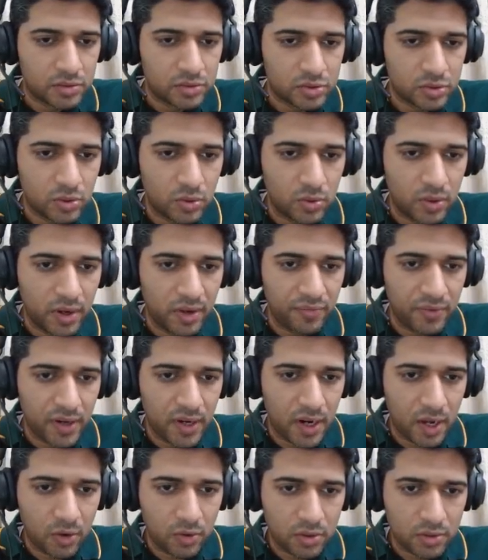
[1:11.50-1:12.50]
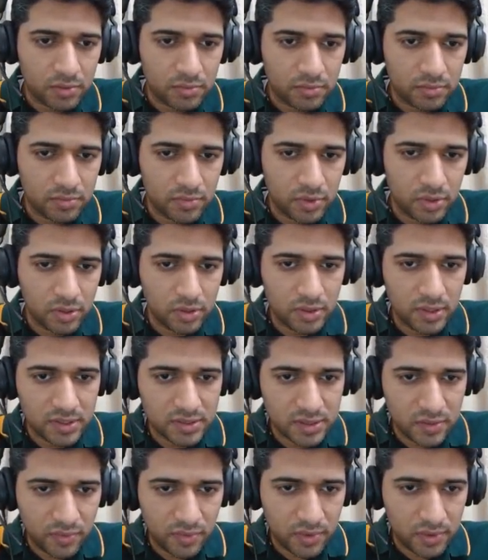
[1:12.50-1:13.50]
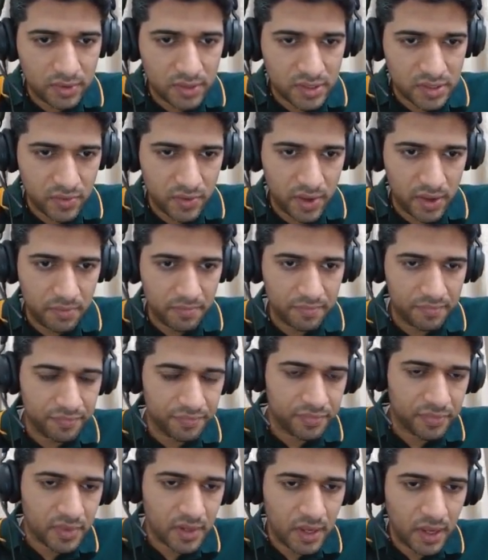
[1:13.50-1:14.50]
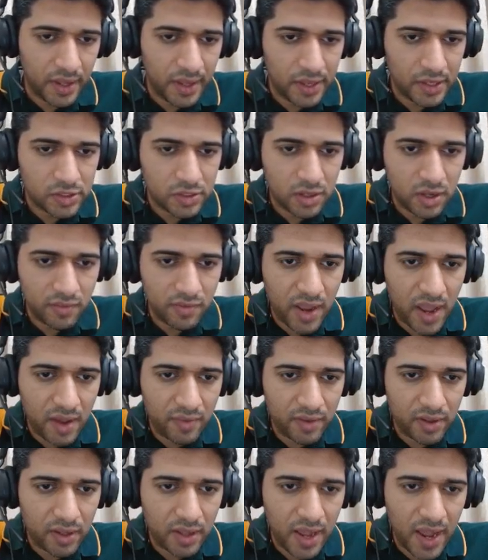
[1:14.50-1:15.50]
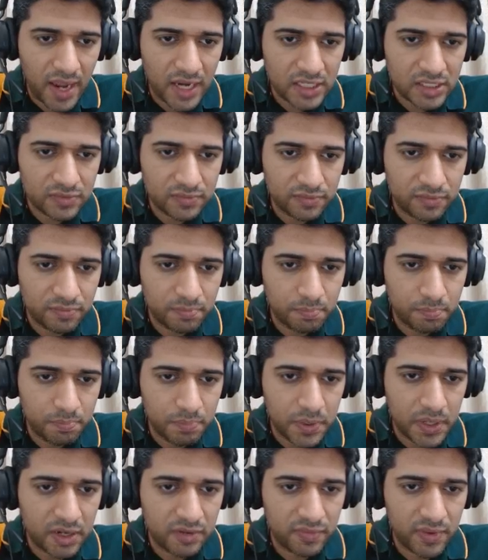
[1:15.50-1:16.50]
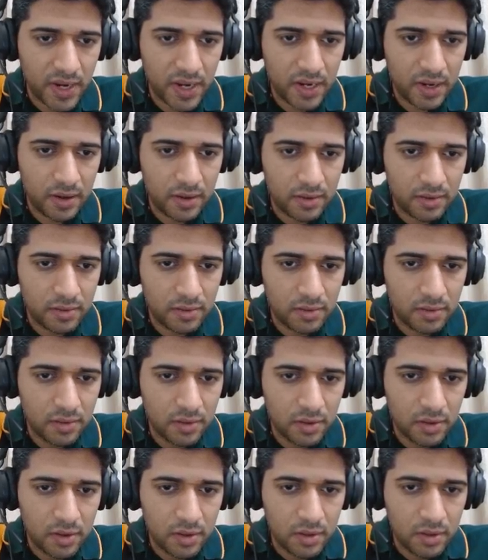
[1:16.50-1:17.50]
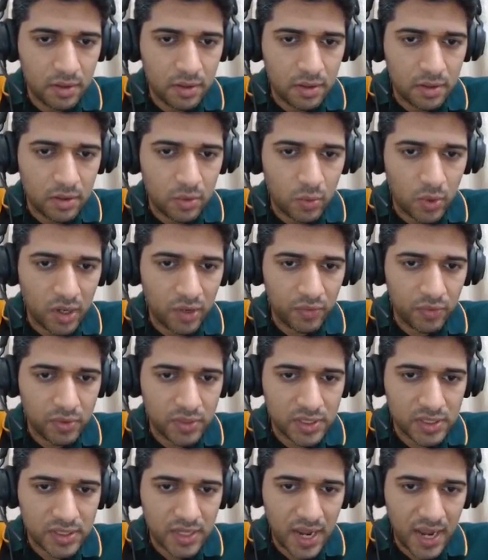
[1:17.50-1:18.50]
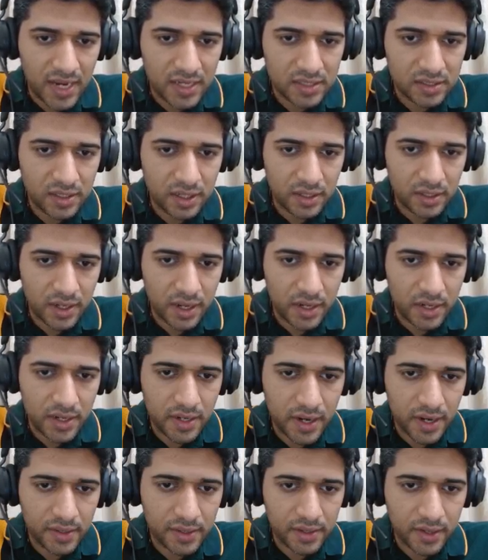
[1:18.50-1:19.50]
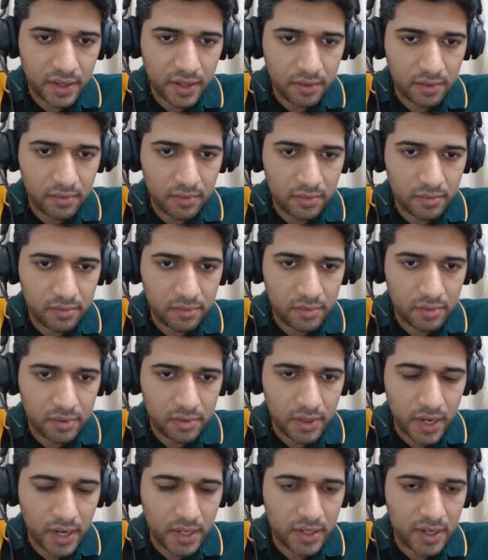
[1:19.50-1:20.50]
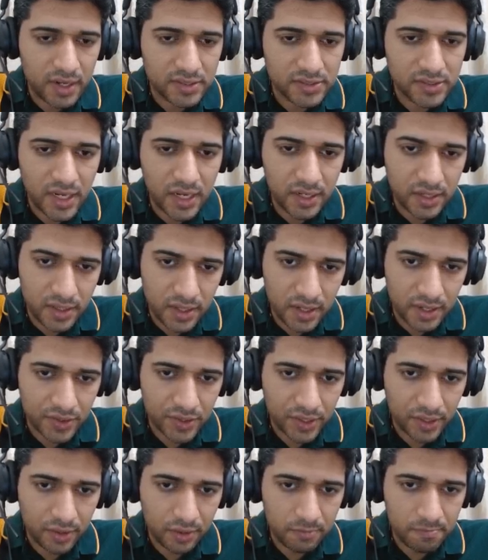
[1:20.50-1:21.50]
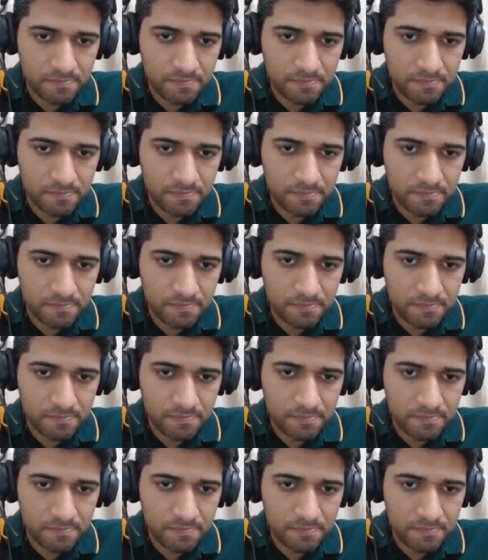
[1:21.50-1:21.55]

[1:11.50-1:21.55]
So I figured out there's a way. Instead of having hash per file, what if you just hash the entire directory, entire static directory,